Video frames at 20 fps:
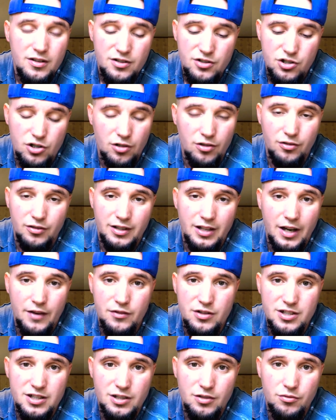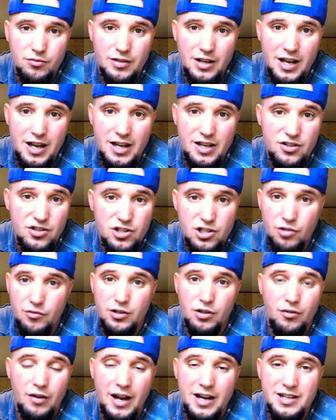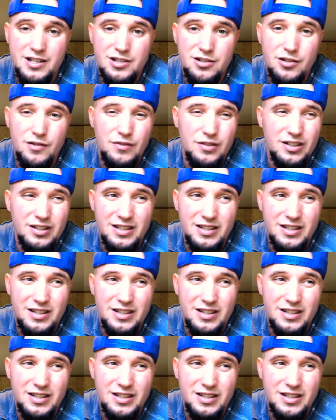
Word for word: journaling every single day and showing gratitude for the